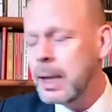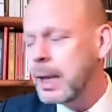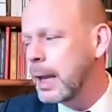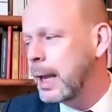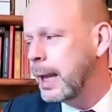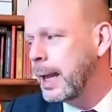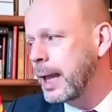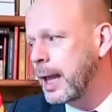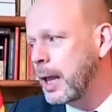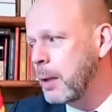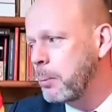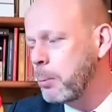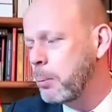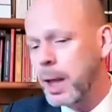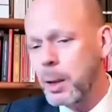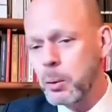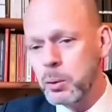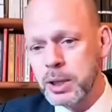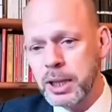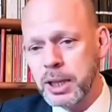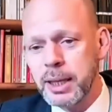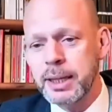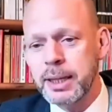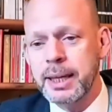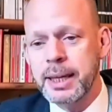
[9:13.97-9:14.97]
Um, I would
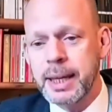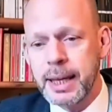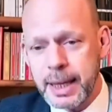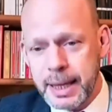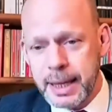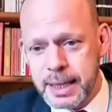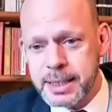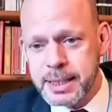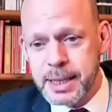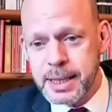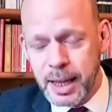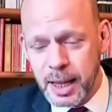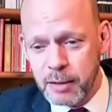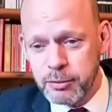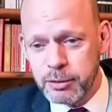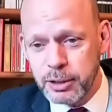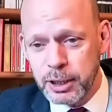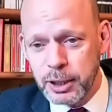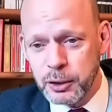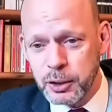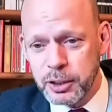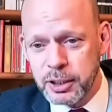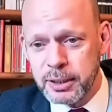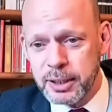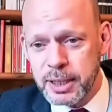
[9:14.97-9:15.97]
like Keir to have a
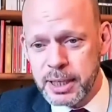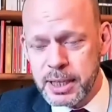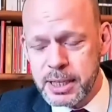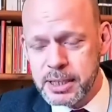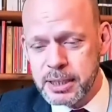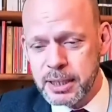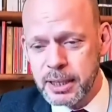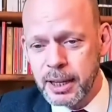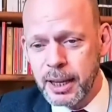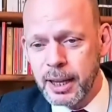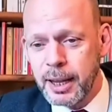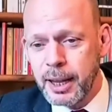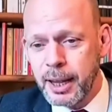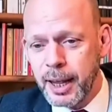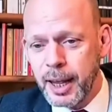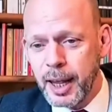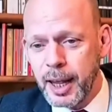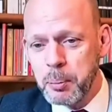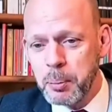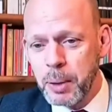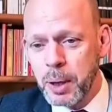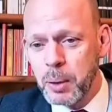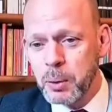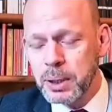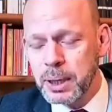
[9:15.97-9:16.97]
look at this.
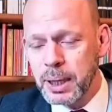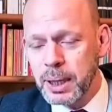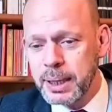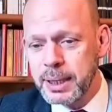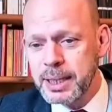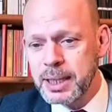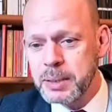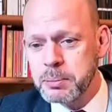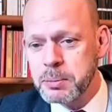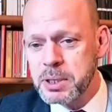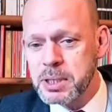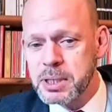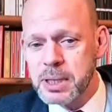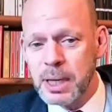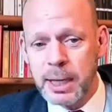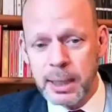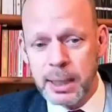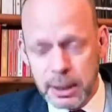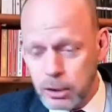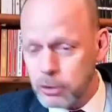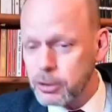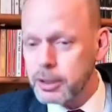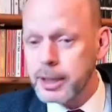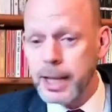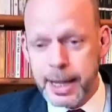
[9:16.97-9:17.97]
Um, I would like him to say,
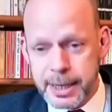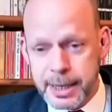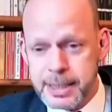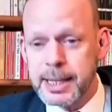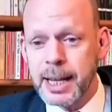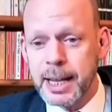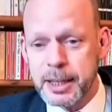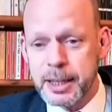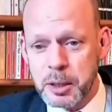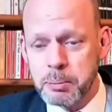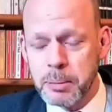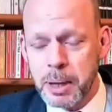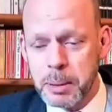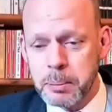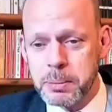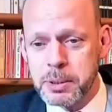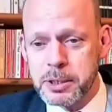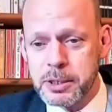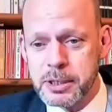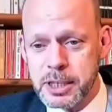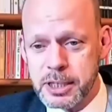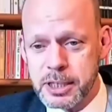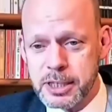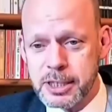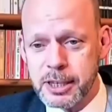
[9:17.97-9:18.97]
look, let's let the members
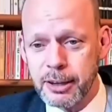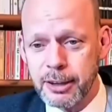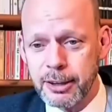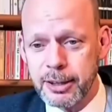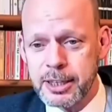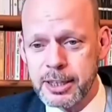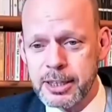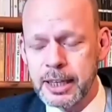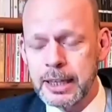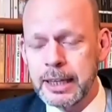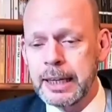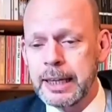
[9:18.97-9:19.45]
decide.